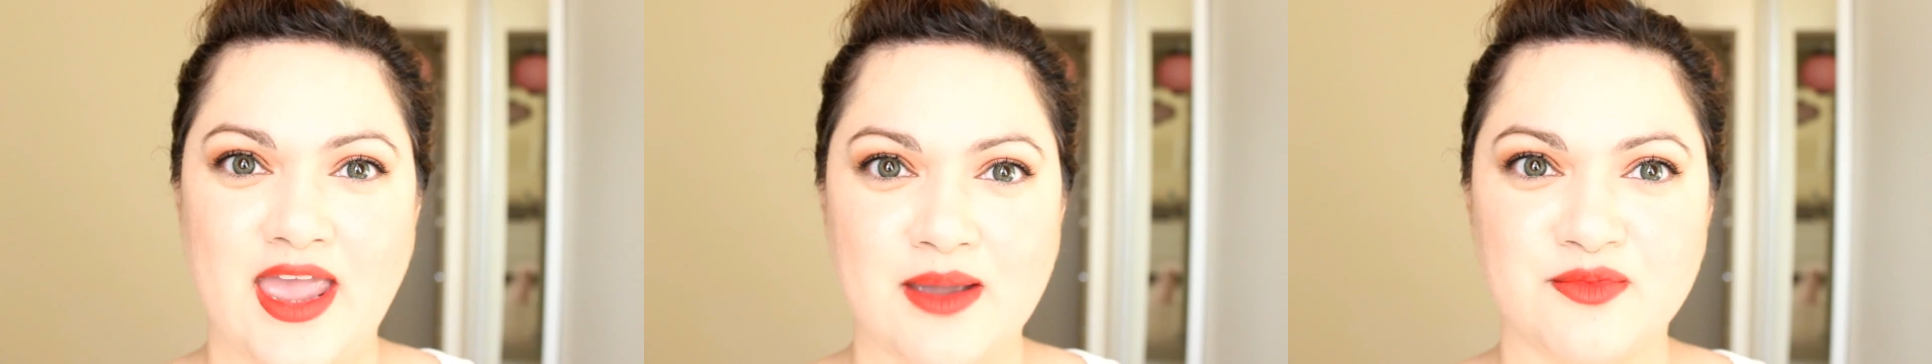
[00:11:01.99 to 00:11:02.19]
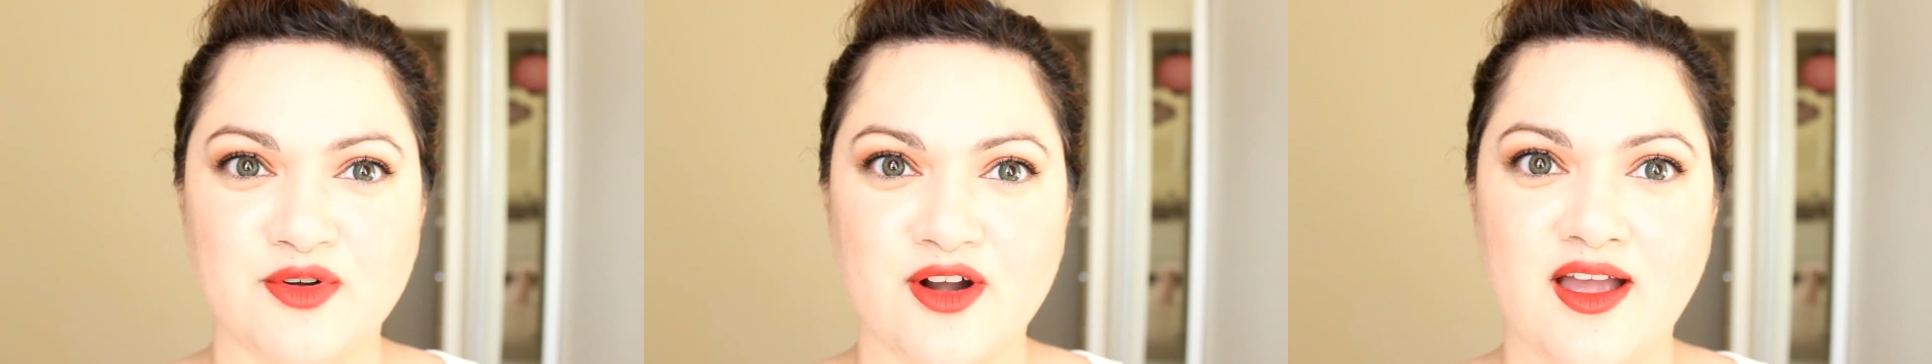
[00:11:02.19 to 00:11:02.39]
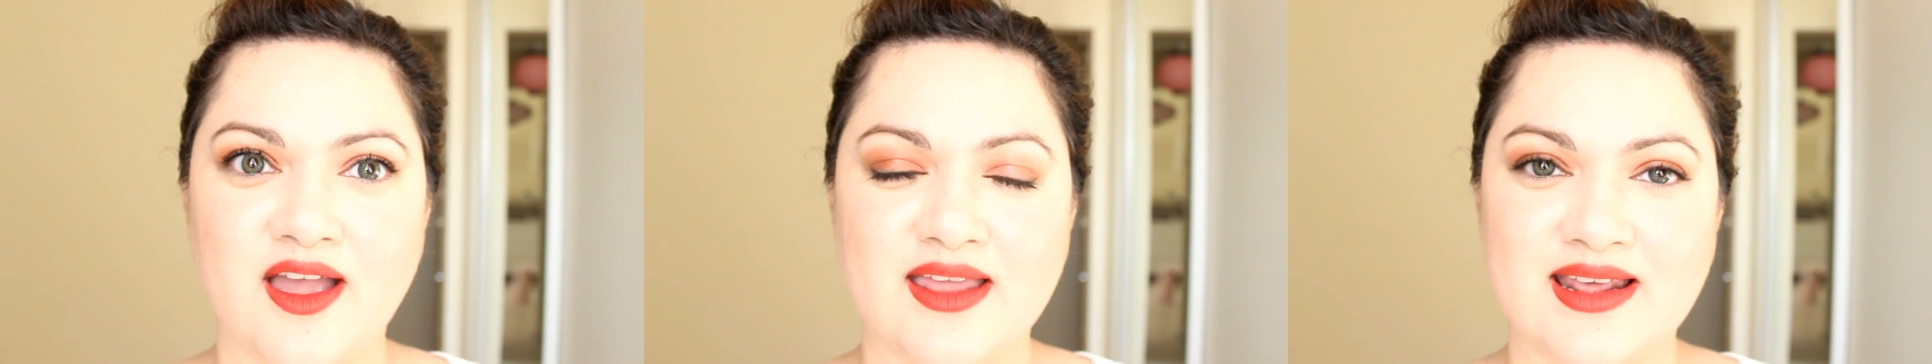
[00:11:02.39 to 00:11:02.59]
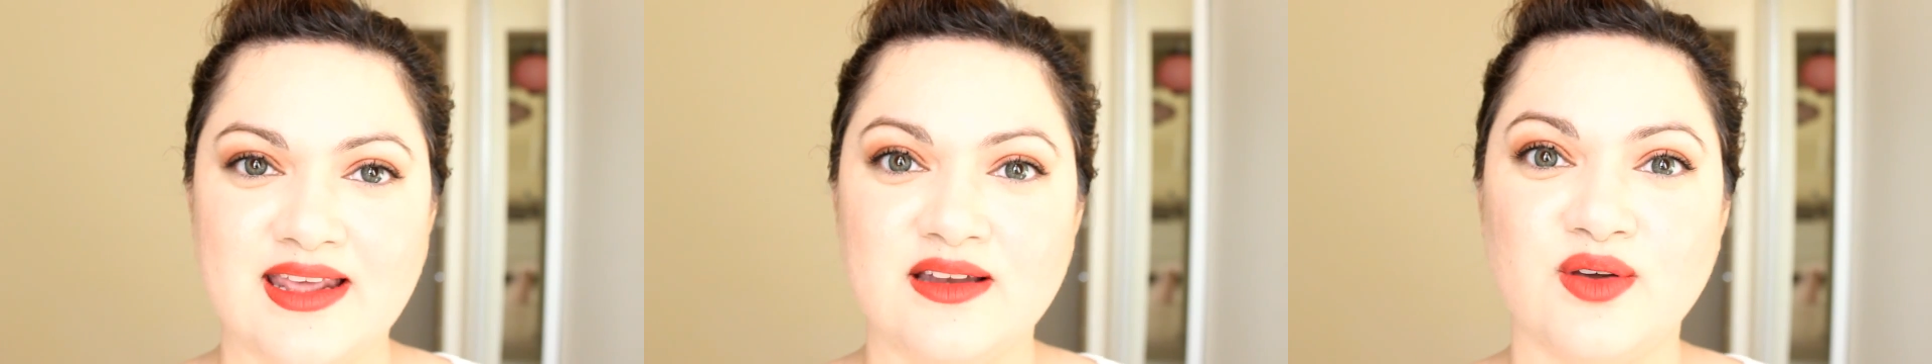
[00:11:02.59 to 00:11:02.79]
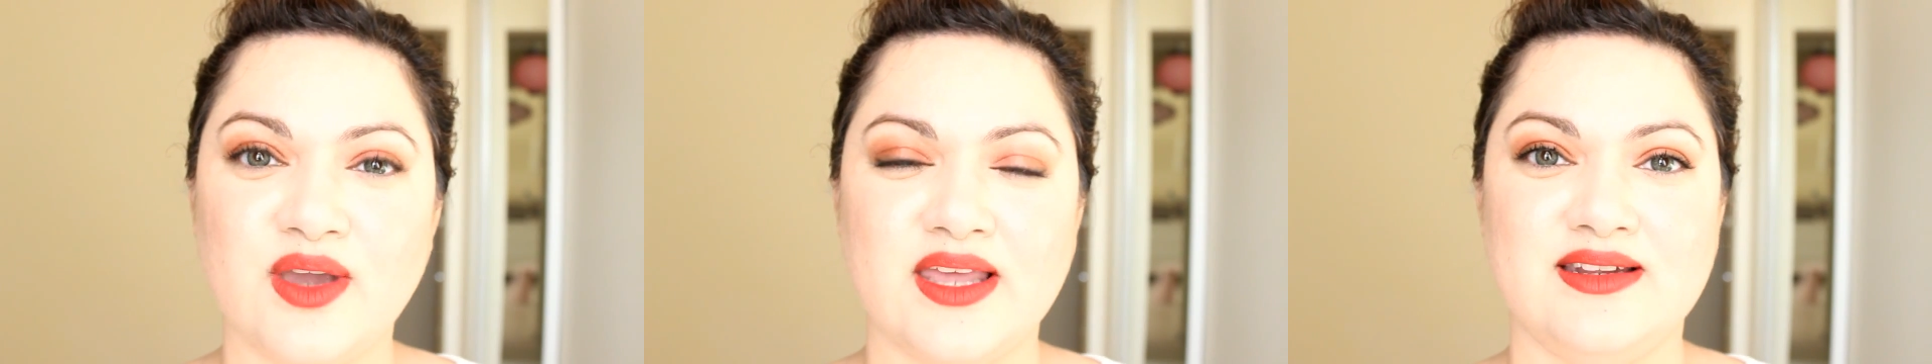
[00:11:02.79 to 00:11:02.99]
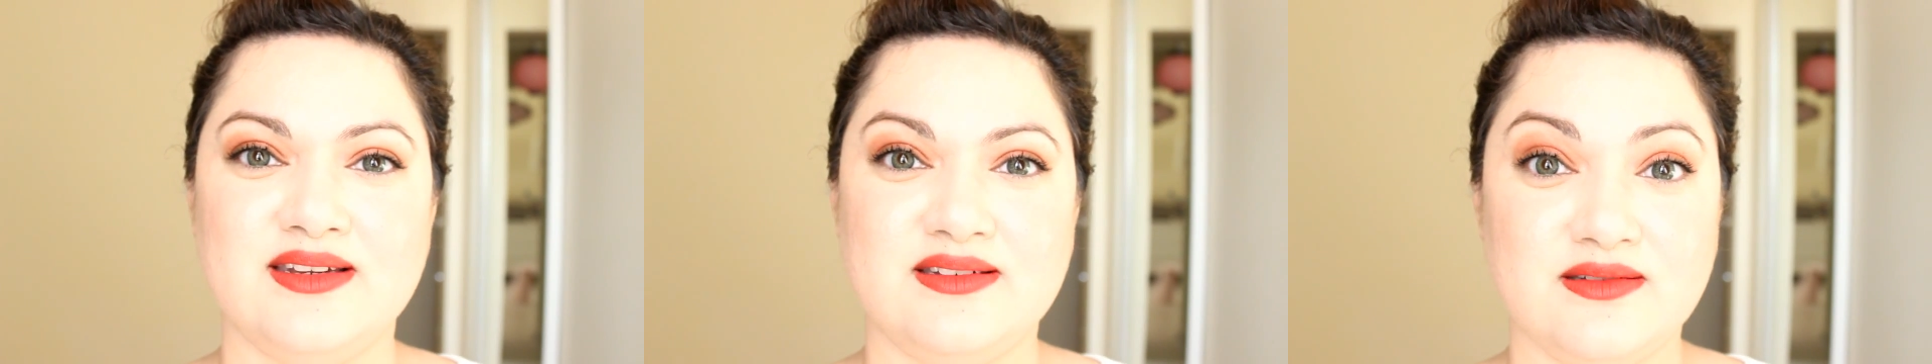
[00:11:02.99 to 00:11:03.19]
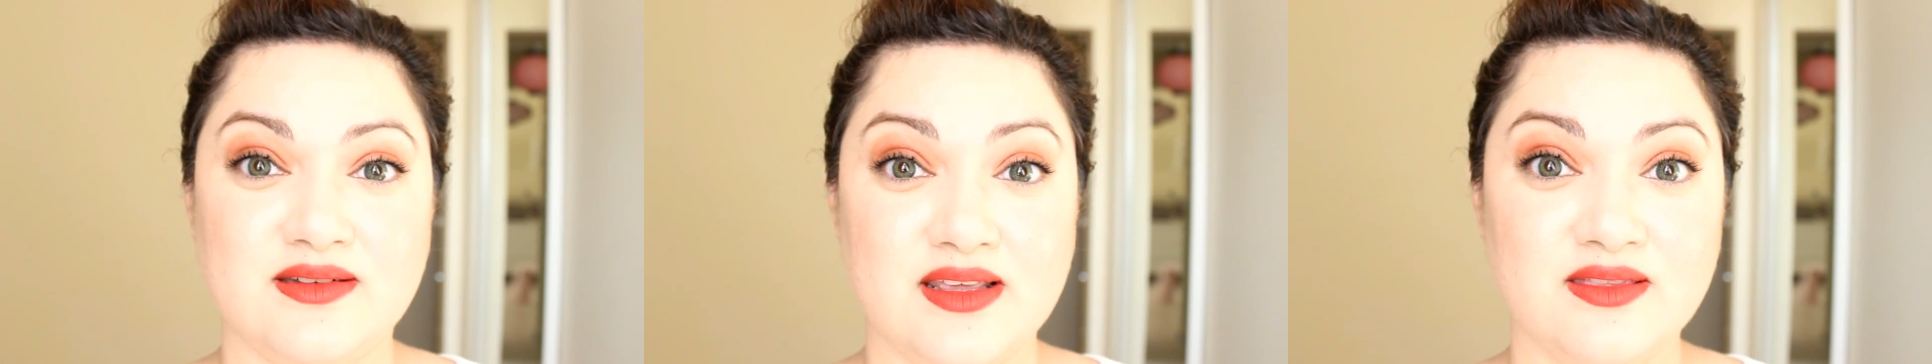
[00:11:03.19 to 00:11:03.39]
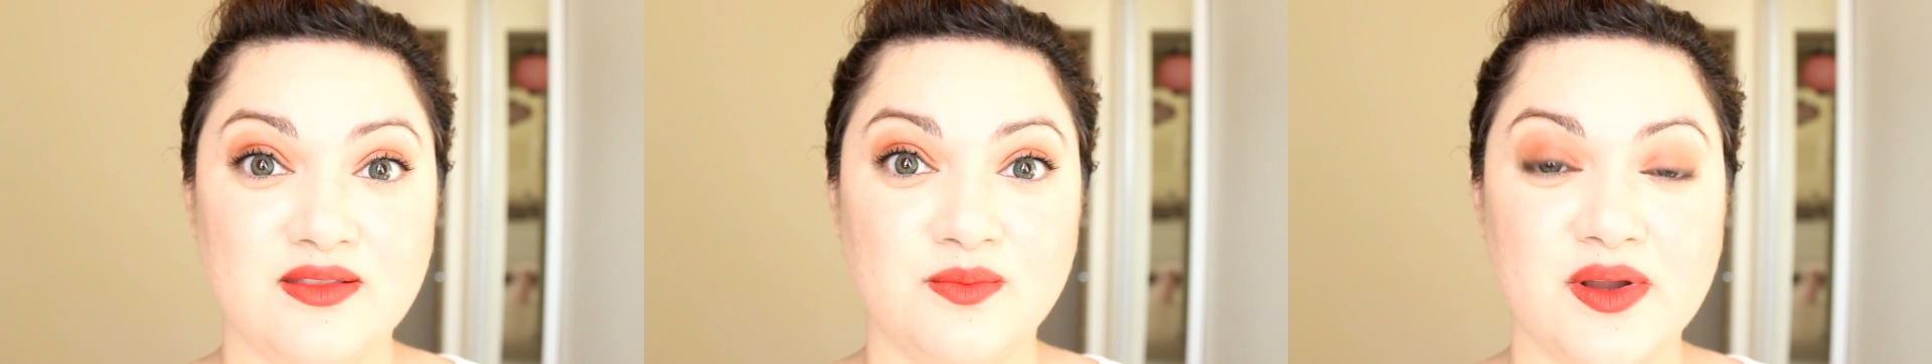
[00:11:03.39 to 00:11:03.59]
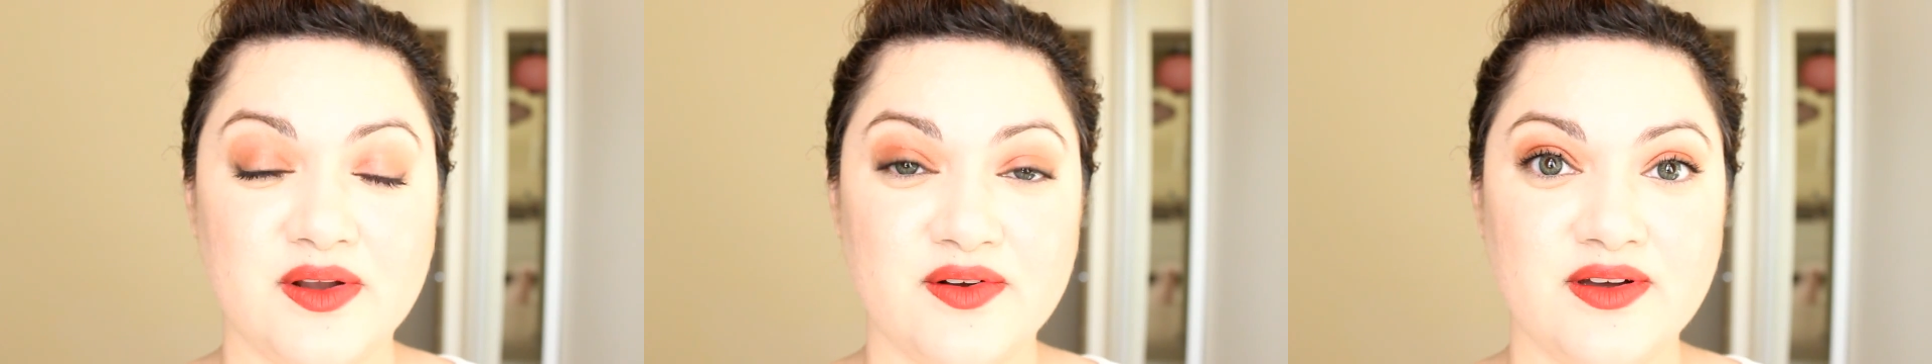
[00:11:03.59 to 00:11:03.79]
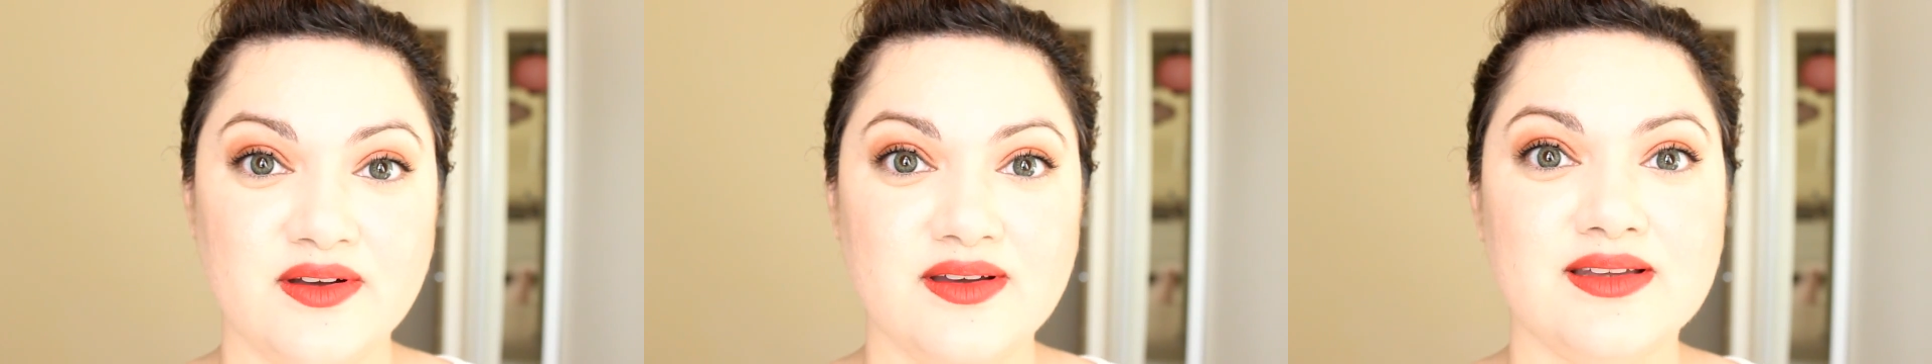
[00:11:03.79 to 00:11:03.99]
camera and I look at it in the
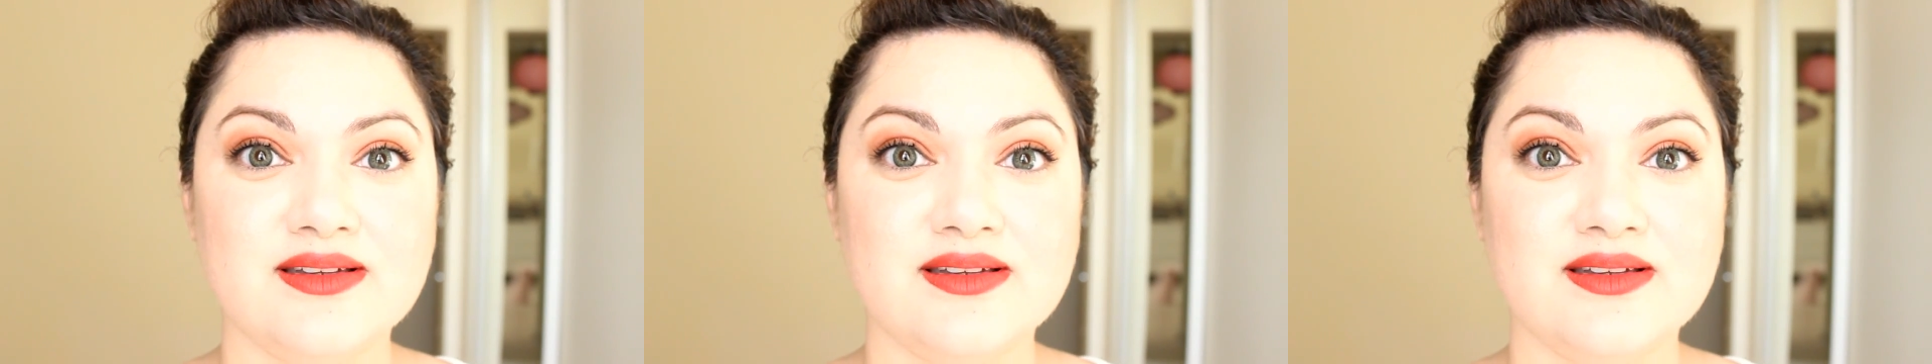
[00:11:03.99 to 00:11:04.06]
mirror,